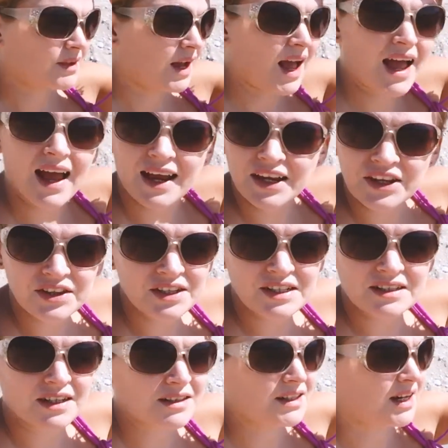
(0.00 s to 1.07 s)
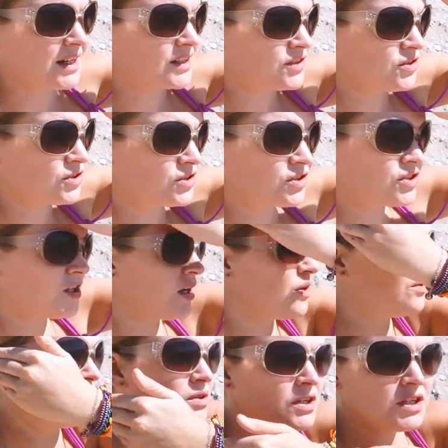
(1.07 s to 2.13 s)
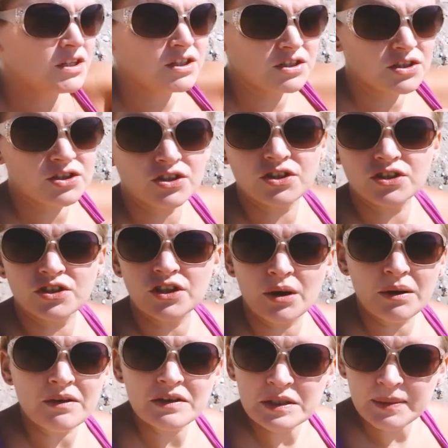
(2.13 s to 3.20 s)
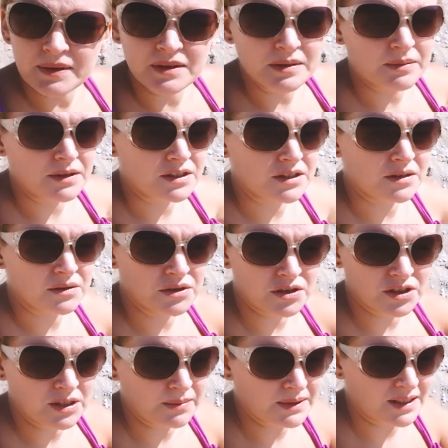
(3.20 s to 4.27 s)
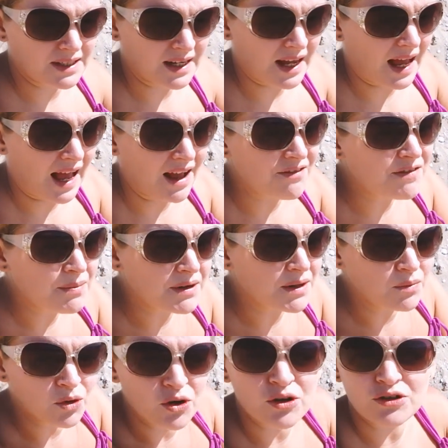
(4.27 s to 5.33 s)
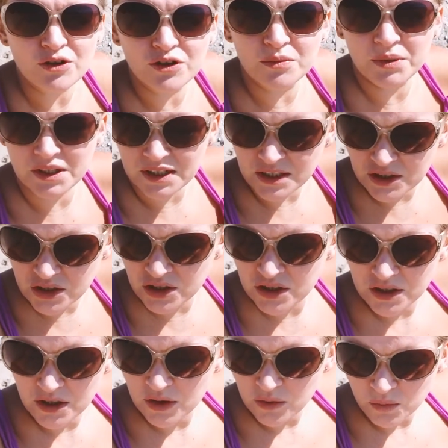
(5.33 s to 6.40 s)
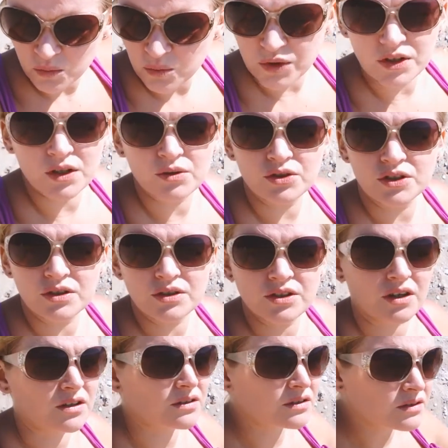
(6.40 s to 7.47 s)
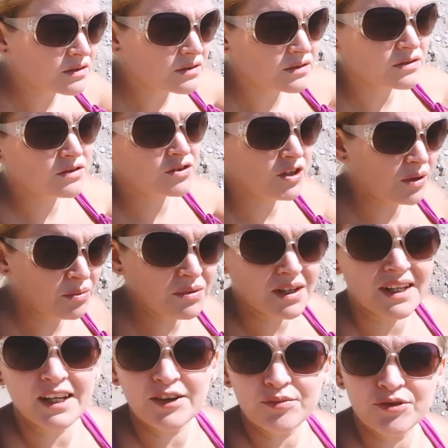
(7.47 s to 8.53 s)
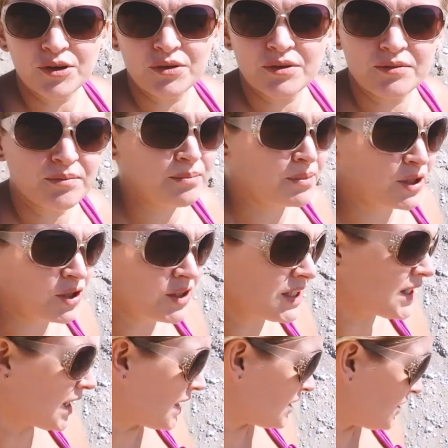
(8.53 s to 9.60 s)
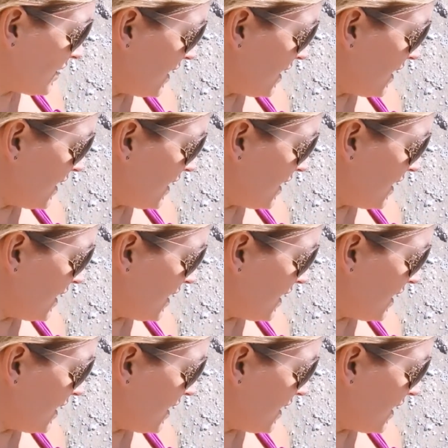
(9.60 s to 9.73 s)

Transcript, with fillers: I hate things like that. It's just so, so irresponsible and so stupid. Like everybody walks on the beach with no shoes on. Don't leave broken bloody glass